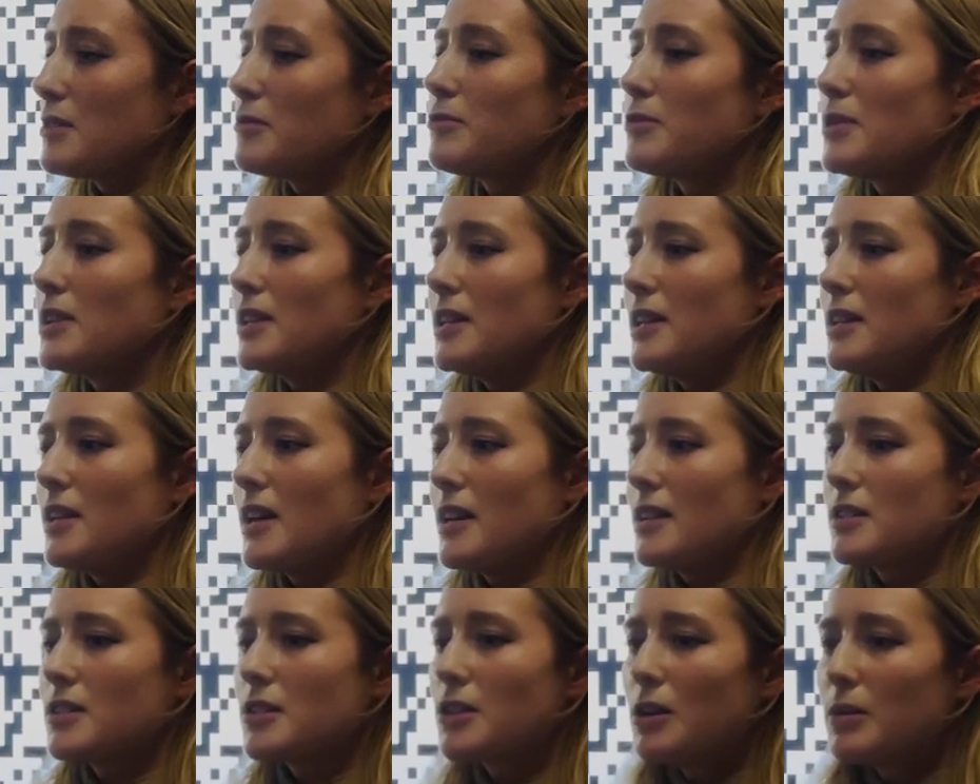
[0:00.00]
really
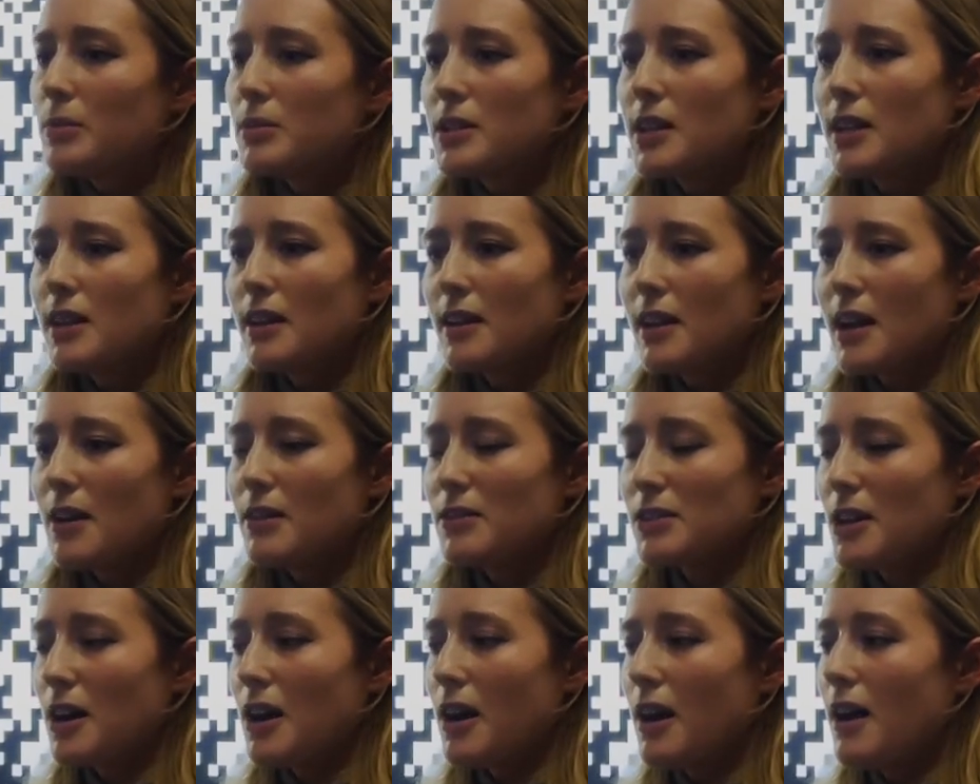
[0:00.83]
likes sculpting and
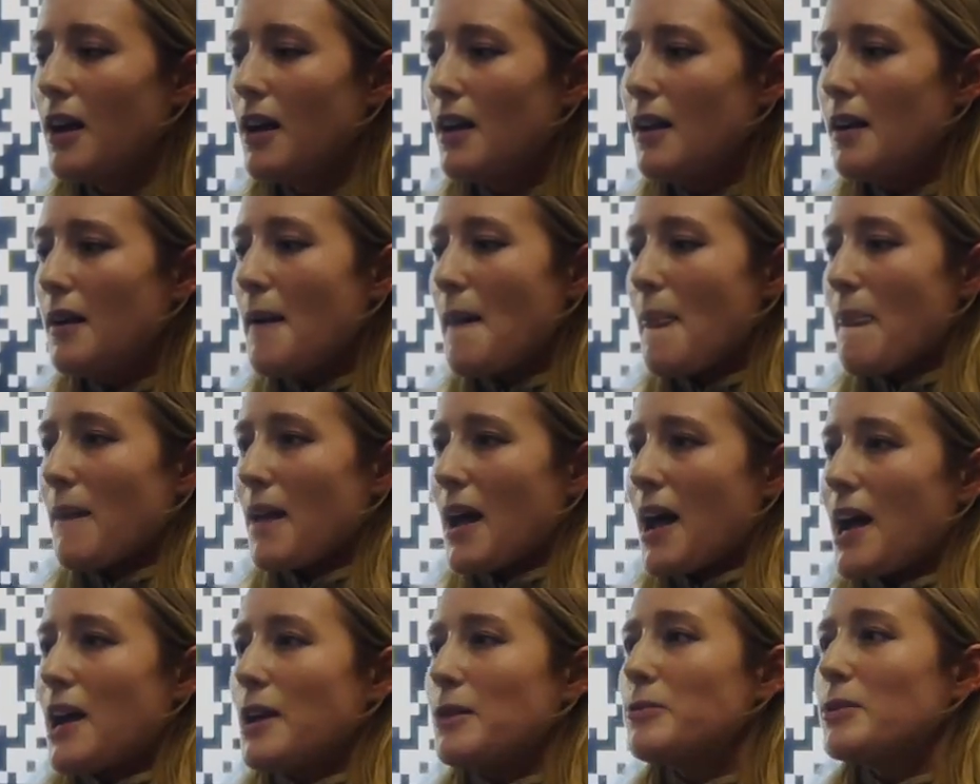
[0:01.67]
character art.
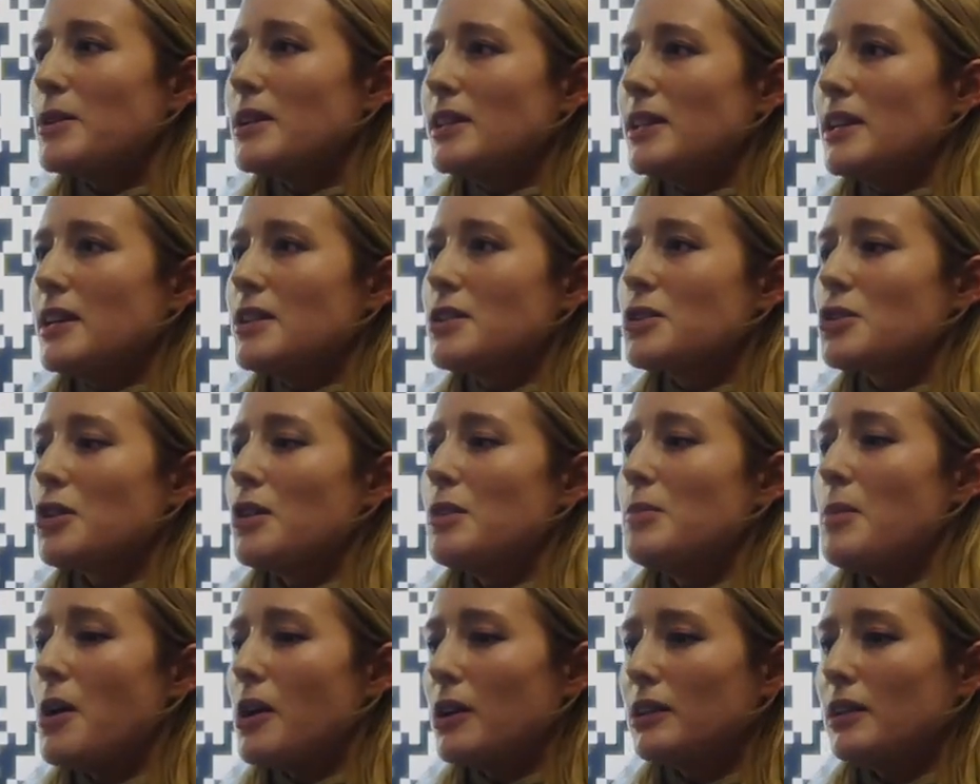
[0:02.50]
I really enjoy
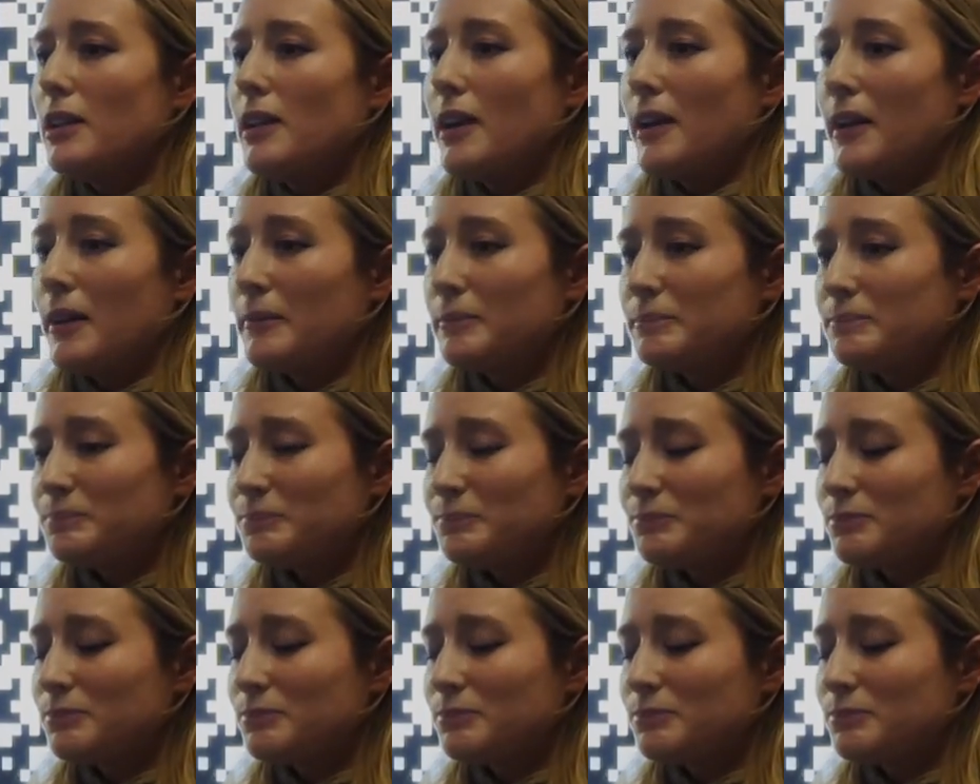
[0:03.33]
modeling.